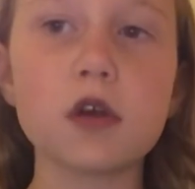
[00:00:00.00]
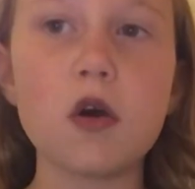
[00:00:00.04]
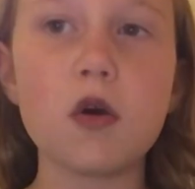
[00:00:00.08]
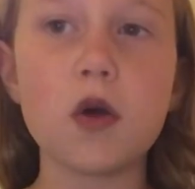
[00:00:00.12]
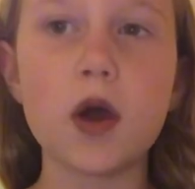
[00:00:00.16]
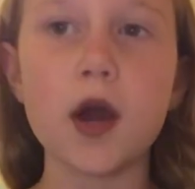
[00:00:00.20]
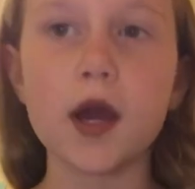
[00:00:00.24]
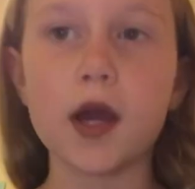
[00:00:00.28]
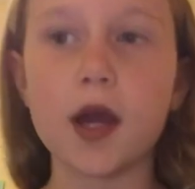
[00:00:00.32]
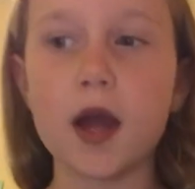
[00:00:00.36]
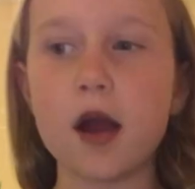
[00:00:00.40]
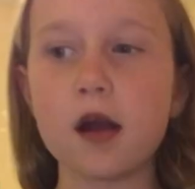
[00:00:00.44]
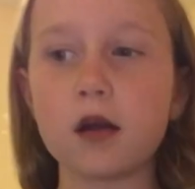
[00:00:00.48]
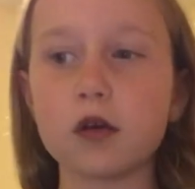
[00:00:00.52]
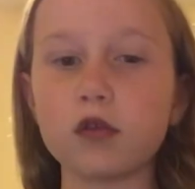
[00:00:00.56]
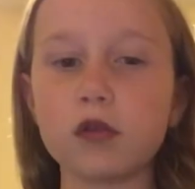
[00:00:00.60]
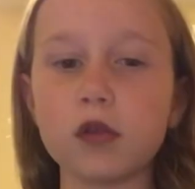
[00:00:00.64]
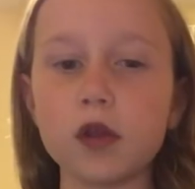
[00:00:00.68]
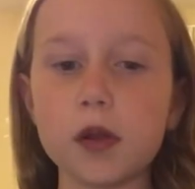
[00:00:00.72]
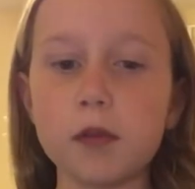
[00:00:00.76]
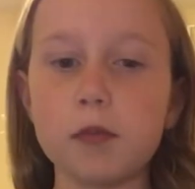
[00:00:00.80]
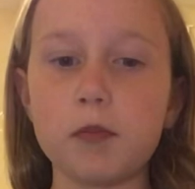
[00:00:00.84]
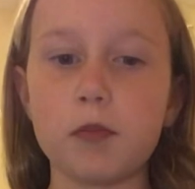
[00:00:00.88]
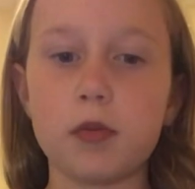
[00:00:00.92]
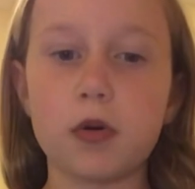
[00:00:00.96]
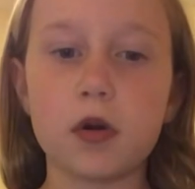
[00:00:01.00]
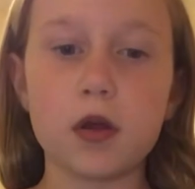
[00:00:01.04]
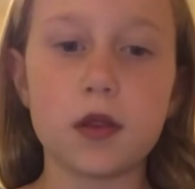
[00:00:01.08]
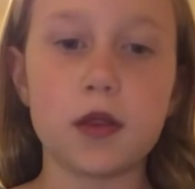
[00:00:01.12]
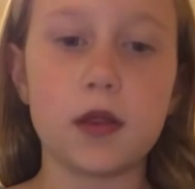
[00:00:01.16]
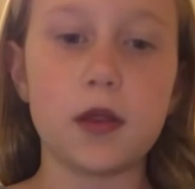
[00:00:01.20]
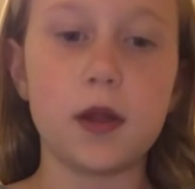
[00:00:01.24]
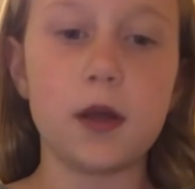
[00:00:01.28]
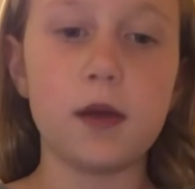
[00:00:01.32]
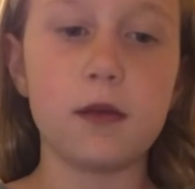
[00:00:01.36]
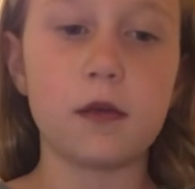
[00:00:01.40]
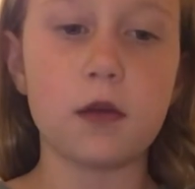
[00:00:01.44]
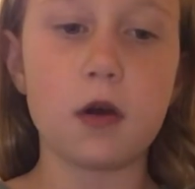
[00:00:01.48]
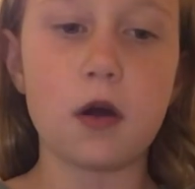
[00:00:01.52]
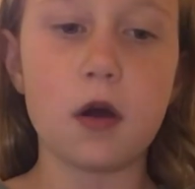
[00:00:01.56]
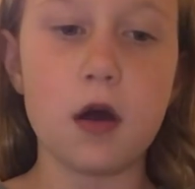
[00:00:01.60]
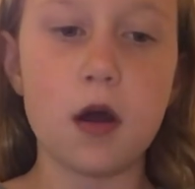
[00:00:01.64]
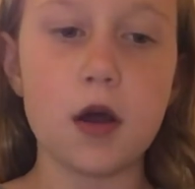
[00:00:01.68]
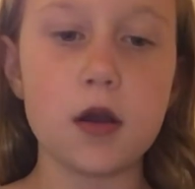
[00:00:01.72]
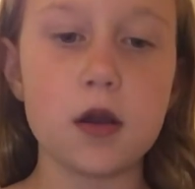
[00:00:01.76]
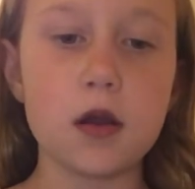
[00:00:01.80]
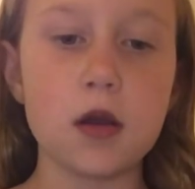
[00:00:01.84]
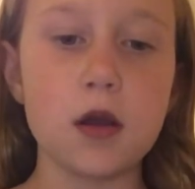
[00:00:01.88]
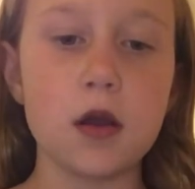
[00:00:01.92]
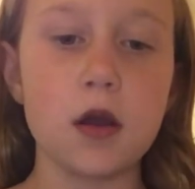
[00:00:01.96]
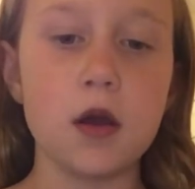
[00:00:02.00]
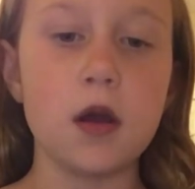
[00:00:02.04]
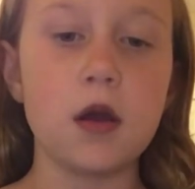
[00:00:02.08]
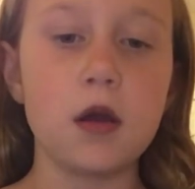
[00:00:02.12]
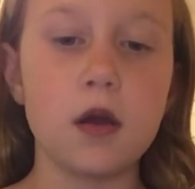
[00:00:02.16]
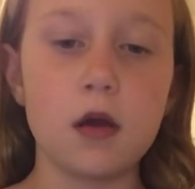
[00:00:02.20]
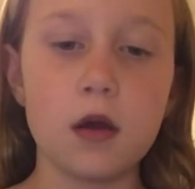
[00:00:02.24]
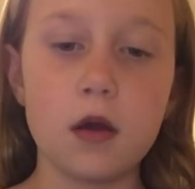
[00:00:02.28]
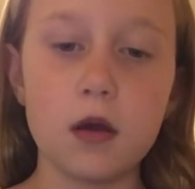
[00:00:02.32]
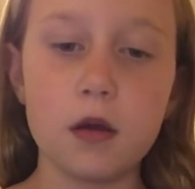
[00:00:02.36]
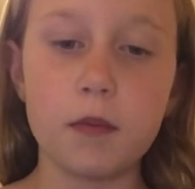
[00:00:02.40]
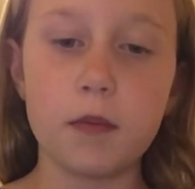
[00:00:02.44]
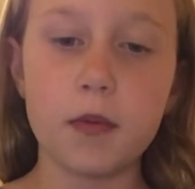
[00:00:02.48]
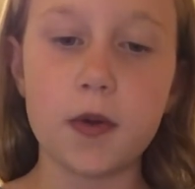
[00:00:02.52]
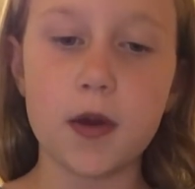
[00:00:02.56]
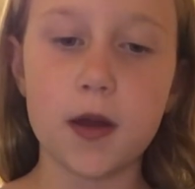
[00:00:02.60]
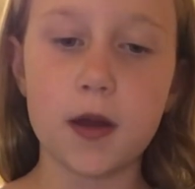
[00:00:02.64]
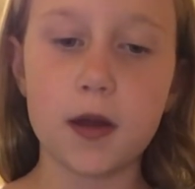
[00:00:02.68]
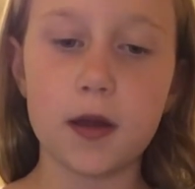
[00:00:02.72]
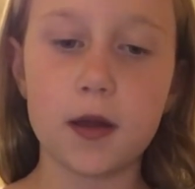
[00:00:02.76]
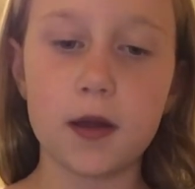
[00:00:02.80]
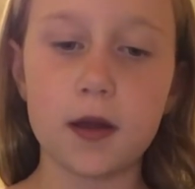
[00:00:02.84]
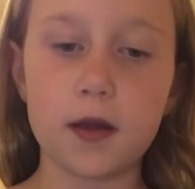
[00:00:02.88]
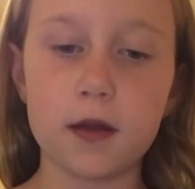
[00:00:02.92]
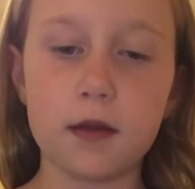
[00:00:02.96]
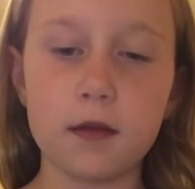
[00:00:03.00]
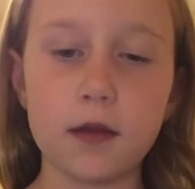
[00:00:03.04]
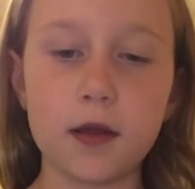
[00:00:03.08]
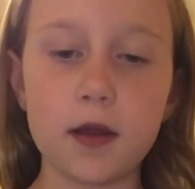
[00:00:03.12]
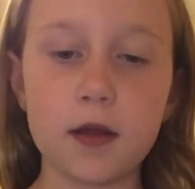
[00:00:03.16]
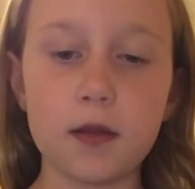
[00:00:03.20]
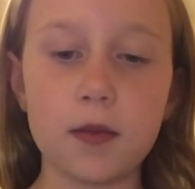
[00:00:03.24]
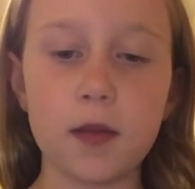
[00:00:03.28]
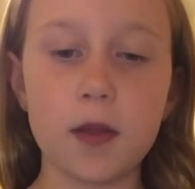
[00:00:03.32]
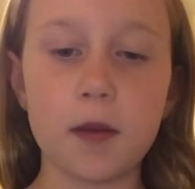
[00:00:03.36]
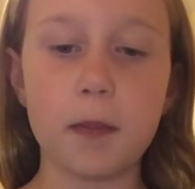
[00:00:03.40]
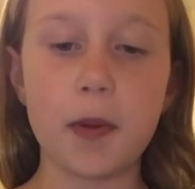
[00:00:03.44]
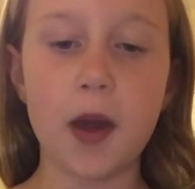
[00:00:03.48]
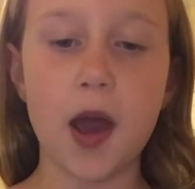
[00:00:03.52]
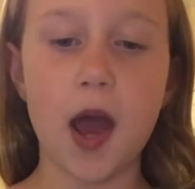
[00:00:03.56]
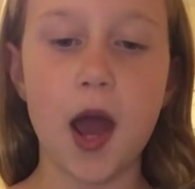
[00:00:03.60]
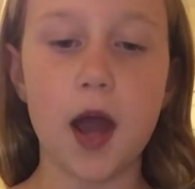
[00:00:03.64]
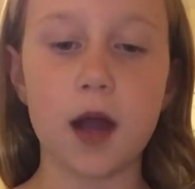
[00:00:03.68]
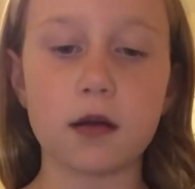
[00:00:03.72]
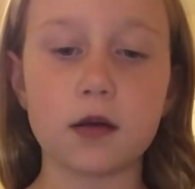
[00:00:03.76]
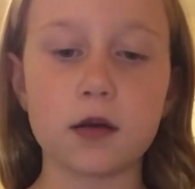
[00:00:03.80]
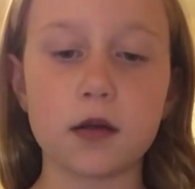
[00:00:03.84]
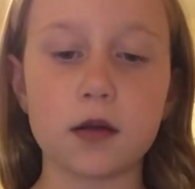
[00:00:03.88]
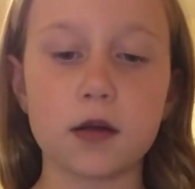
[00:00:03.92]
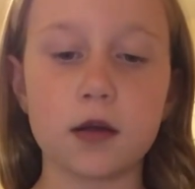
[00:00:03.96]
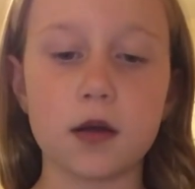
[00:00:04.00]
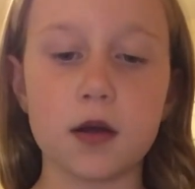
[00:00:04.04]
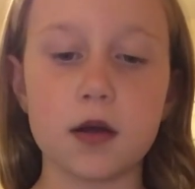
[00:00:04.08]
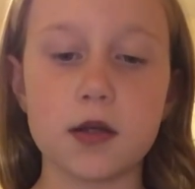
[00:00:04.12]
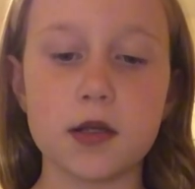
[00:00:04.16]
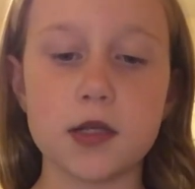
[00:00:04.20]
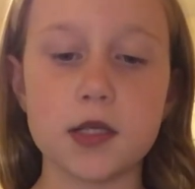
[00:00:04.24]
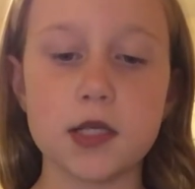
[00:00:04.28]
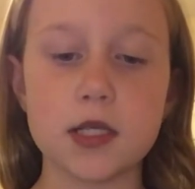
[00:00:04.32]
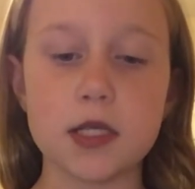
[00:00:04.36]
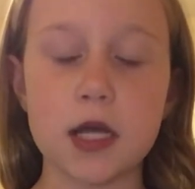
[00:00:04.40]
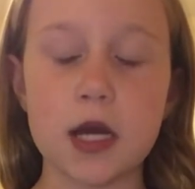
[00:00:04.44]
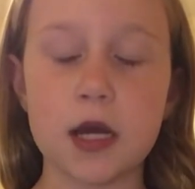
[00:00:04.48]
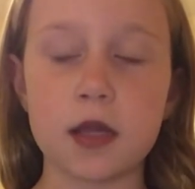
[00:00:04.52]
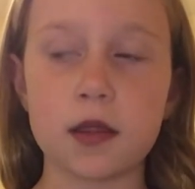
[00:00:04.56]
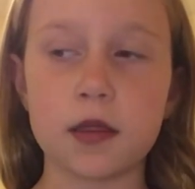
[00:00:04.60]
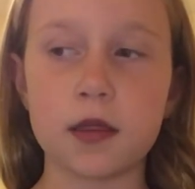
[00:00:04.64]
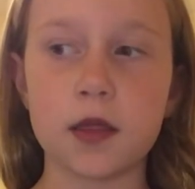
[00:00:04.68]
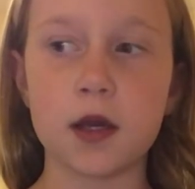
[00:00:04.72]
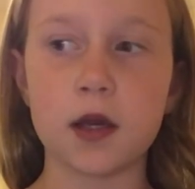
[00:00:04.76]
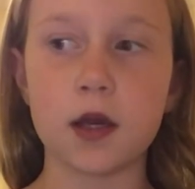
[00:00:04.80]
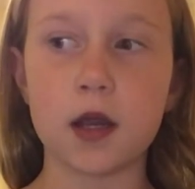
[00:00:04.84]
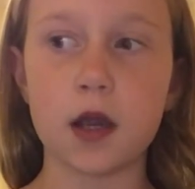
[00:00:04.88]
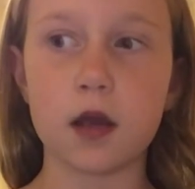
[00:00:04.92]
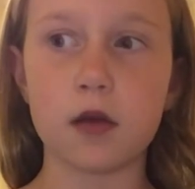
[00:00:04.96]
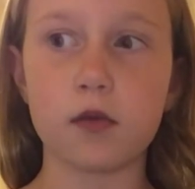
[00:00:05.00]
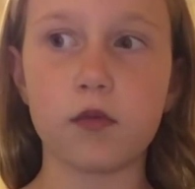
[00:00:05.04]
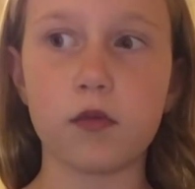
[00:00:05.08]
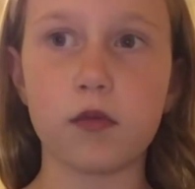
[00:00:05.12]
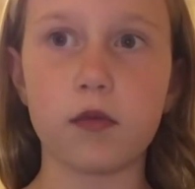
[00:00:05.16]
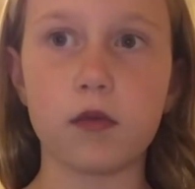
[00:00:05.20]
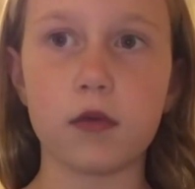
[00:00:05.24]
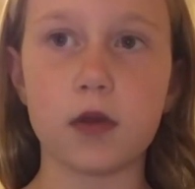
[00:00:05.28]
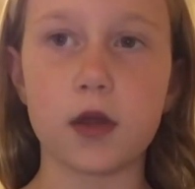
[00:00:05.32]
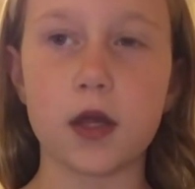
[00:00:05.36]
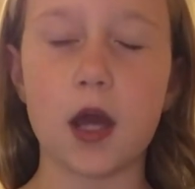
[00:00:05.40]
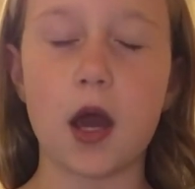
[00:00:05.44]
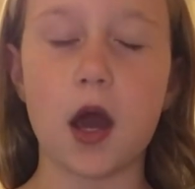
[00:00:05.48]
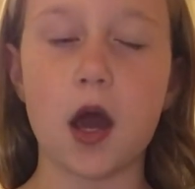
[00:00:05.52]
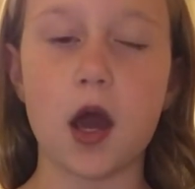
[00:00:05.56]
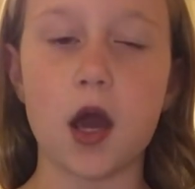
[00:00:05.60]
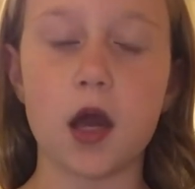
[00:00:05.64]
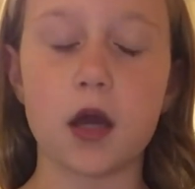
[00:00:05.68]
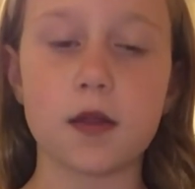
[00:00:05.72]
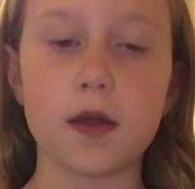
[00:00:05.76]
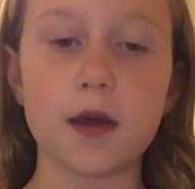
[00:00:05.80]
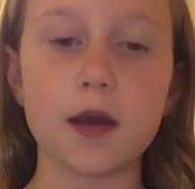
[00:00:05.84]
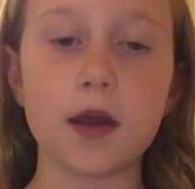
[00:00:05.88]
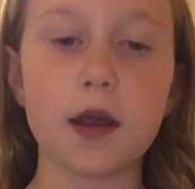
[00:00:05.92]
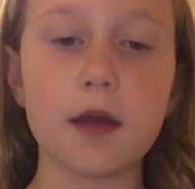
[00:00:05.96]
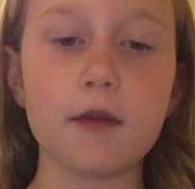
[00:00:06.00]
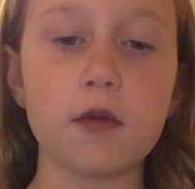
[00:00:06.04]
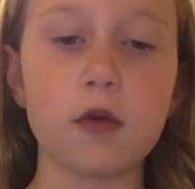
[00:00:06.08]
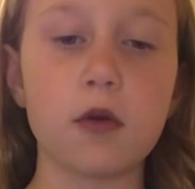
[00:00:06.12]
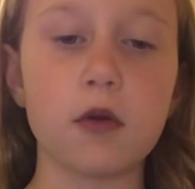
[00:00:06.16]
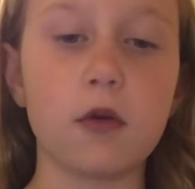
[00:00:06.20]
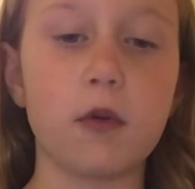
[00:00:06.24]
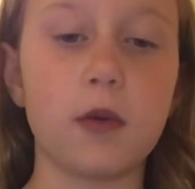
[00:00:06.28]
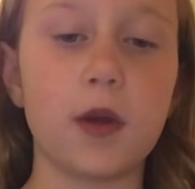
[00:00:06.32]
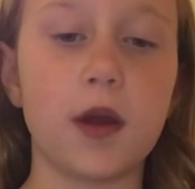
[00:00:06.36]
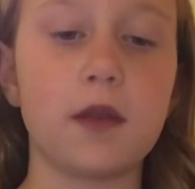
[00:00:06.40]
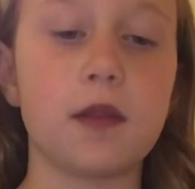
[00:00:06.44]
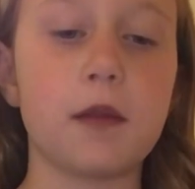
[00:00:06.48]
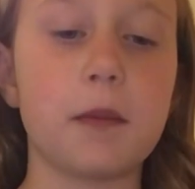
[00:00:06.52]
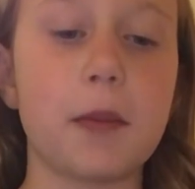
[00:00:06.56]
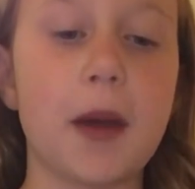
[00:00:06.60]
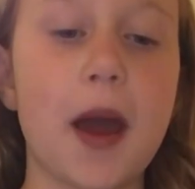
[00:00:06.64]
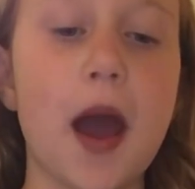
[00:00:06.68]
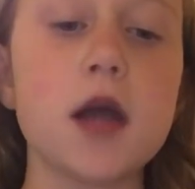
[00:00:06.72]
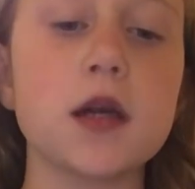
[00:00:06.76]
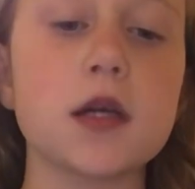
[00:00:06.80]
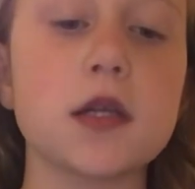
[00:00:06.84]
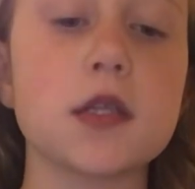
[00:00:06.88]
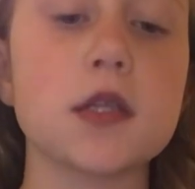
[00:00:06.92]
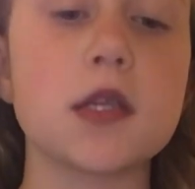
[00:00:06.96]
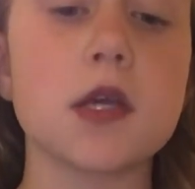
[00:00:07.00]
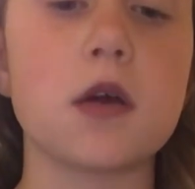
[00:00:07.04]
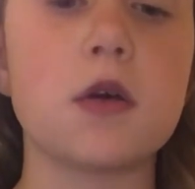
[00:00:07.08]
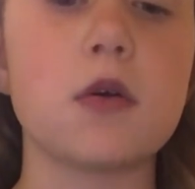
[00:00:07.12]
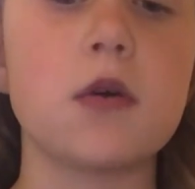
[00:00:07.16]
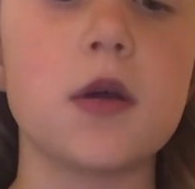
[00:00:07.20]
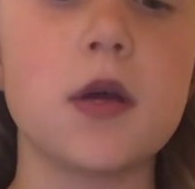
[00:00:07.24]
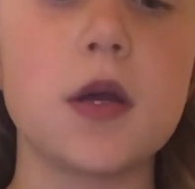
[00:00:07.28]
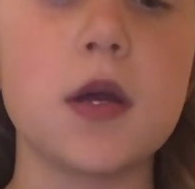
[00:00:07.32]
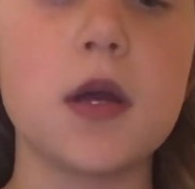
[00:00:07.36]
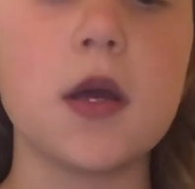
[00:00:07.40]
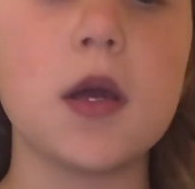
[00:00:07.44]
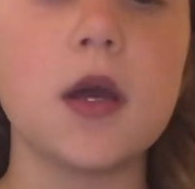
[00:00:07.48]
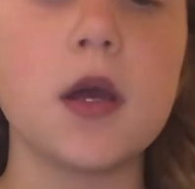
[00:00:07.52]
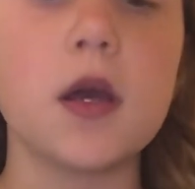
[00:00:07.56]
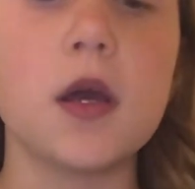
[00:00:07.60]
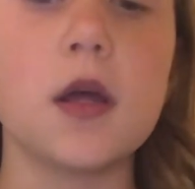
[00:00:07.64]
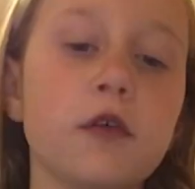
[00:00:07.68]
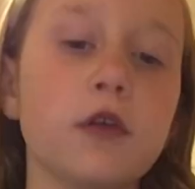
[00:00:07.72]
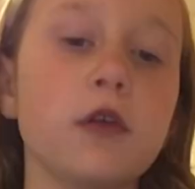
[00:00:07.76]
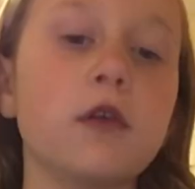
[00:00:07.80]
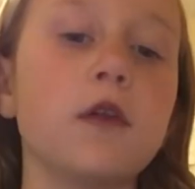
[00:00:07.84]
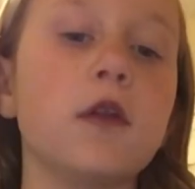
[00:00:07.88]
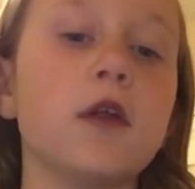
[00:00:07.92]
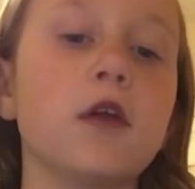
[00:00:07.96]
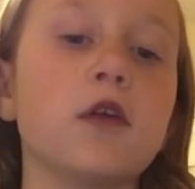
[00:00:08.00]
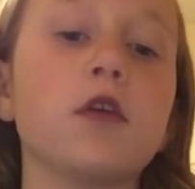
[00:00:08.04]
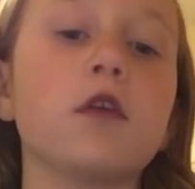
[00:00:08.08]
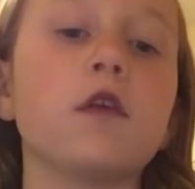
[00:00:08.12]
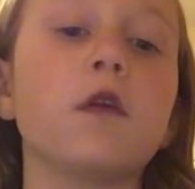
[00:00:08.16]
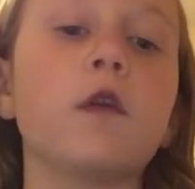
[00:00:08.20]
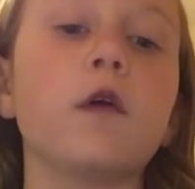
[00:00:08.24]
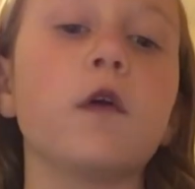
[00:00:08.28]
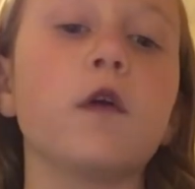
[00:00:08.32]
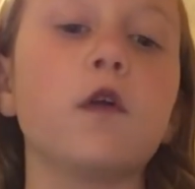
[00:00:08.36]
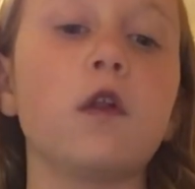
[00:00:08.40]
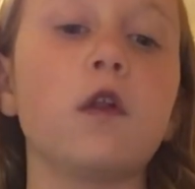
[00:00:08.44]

So I actually put these on but it isn't in the pack because I think I, yeah, I think I threw away the pack. So also these are the